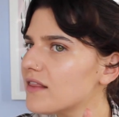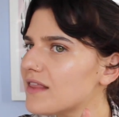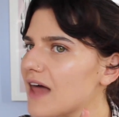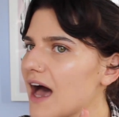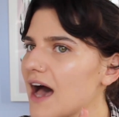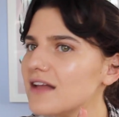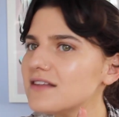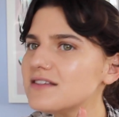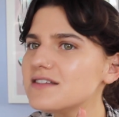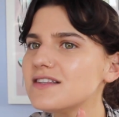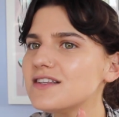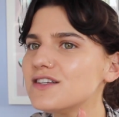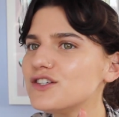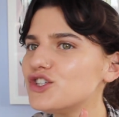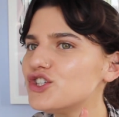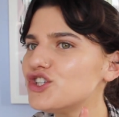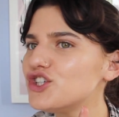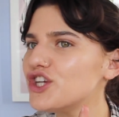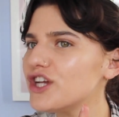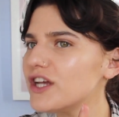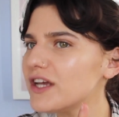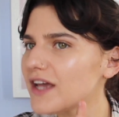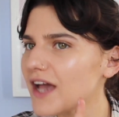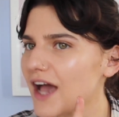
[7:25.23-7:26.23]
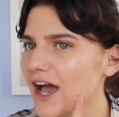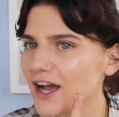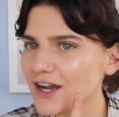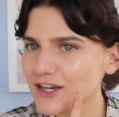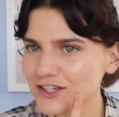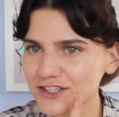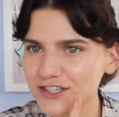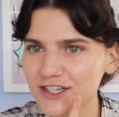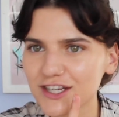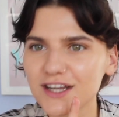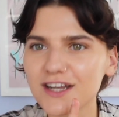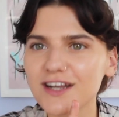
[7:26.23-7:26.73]
That's the cheek
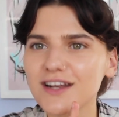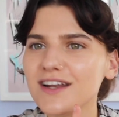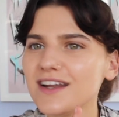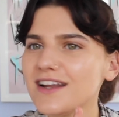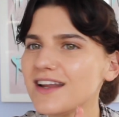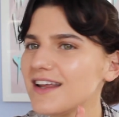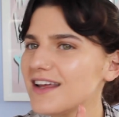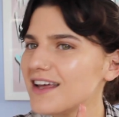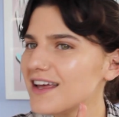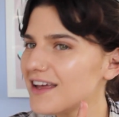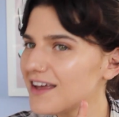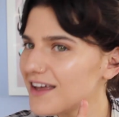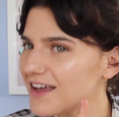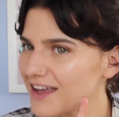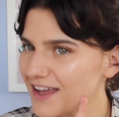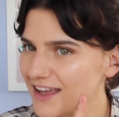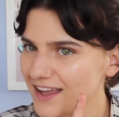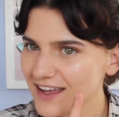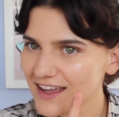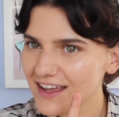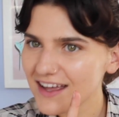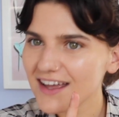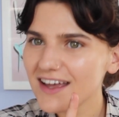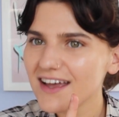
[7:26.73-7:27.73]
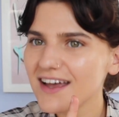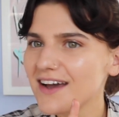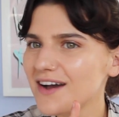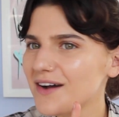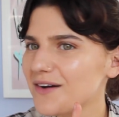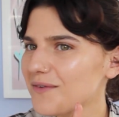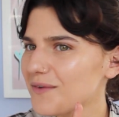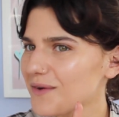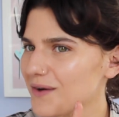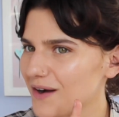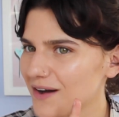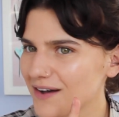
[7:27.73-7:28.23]
action
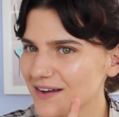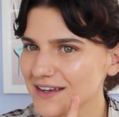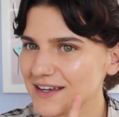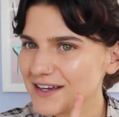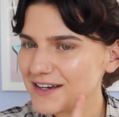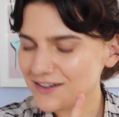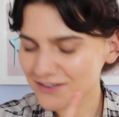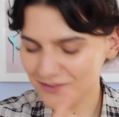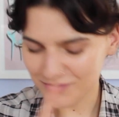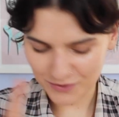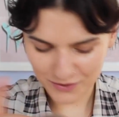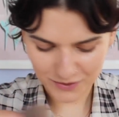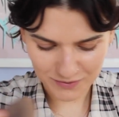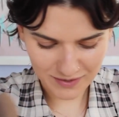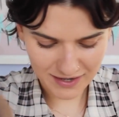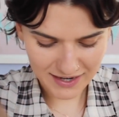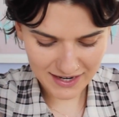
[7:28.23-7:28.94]
we're all here for,